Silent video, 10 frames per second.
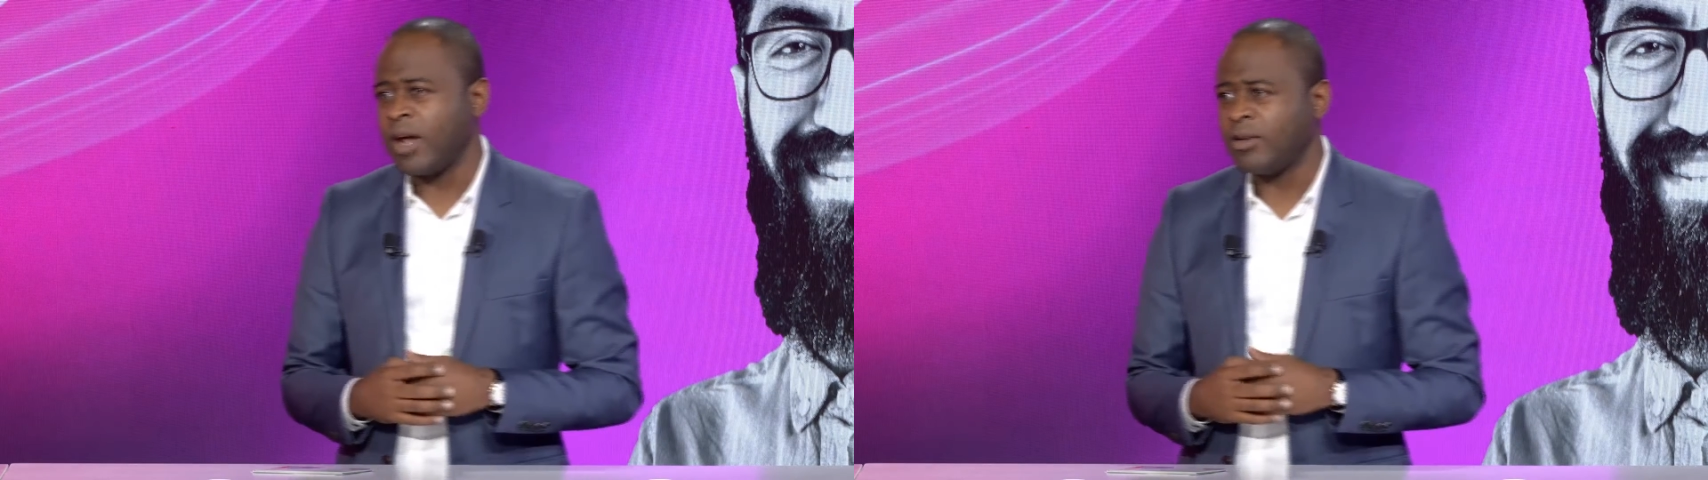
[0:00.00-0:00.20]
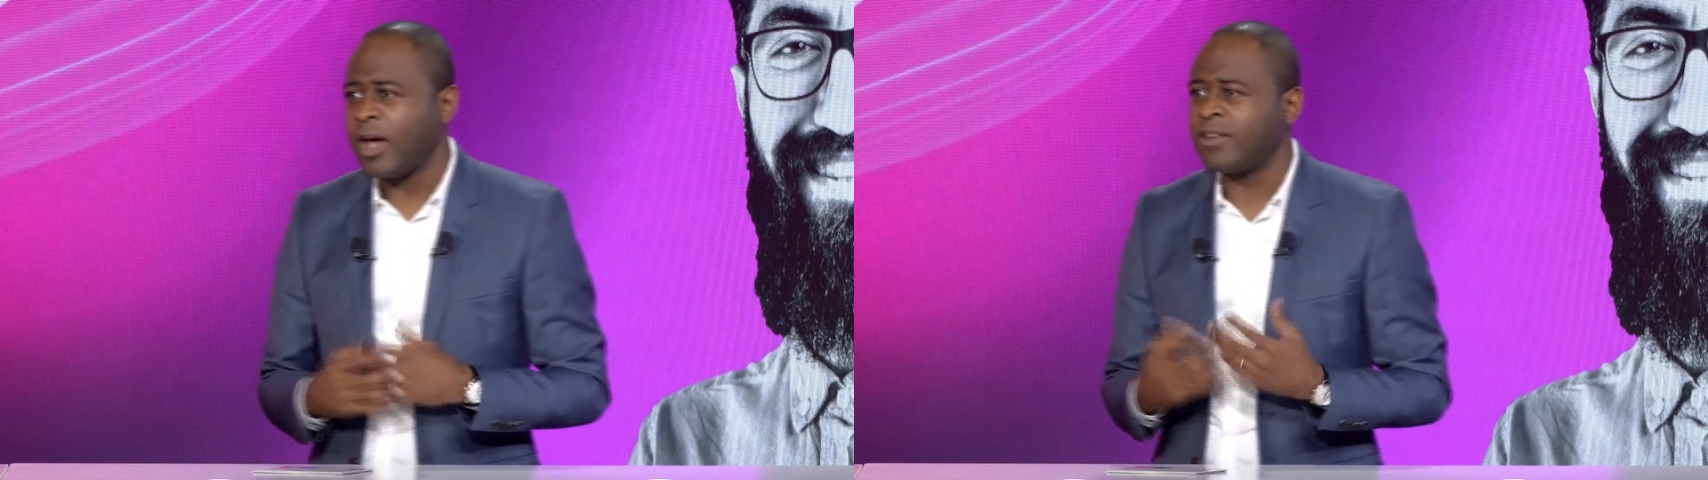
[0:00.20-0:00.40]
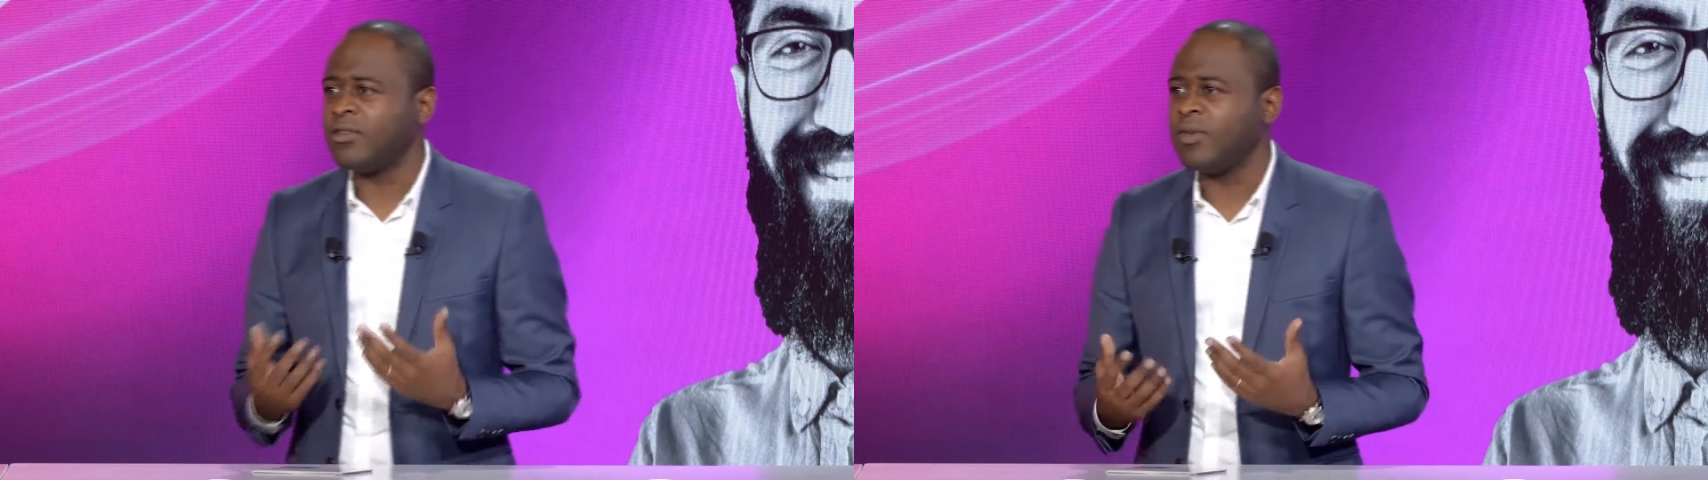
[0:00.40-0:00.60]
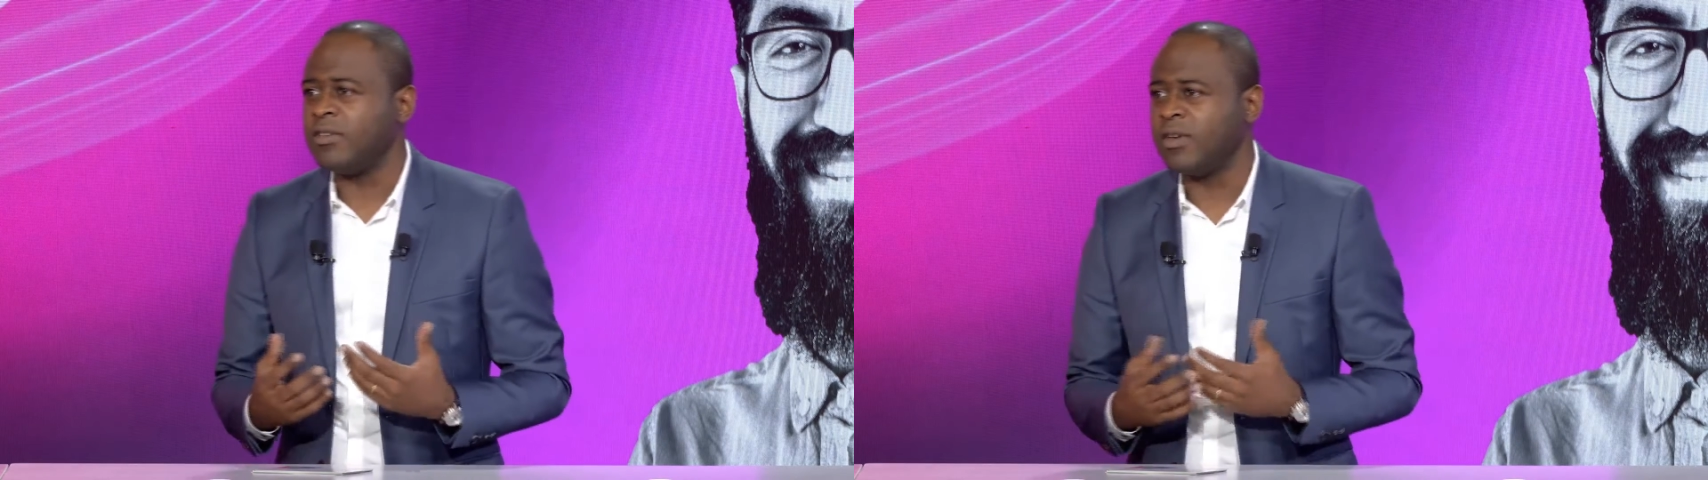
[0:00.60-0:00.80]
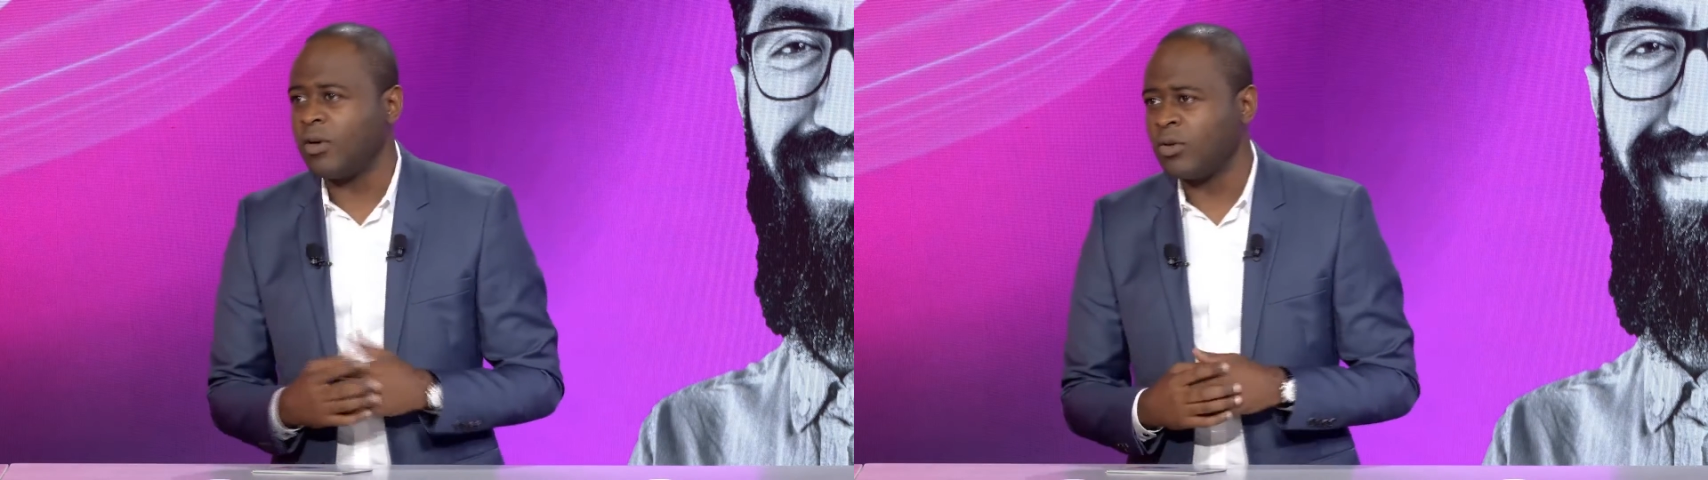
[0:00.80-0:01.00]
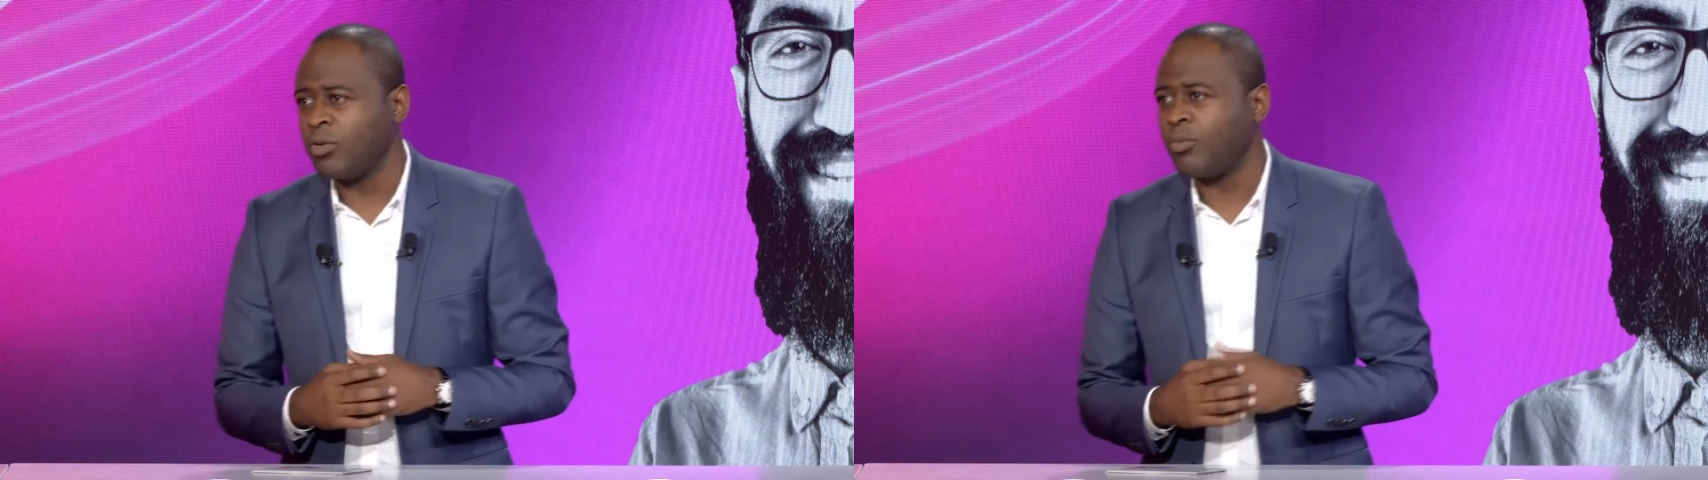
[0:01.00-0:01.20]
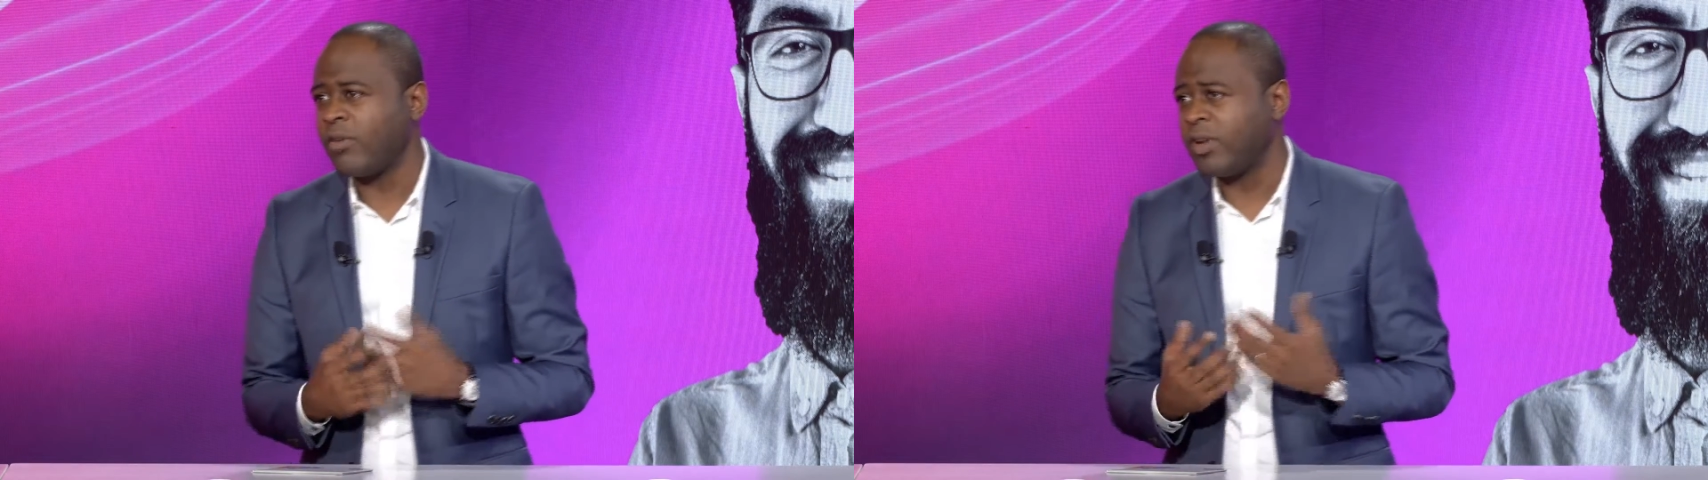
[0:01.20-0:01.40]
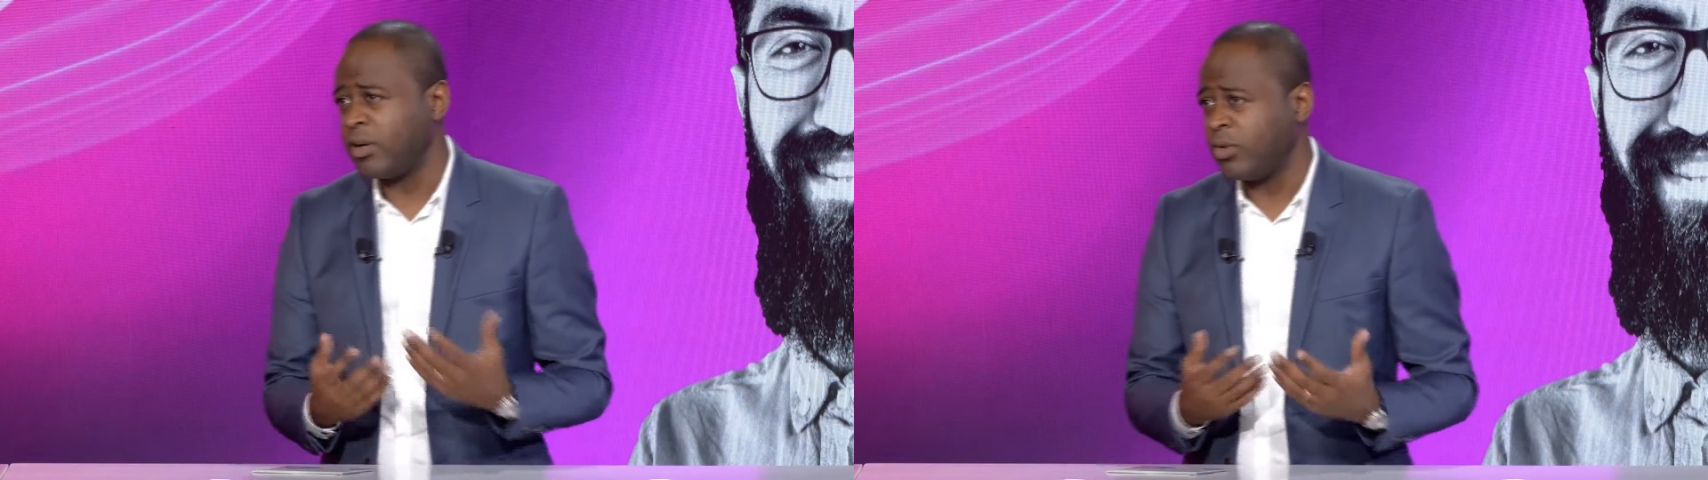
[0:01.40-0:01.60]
at the activity on the private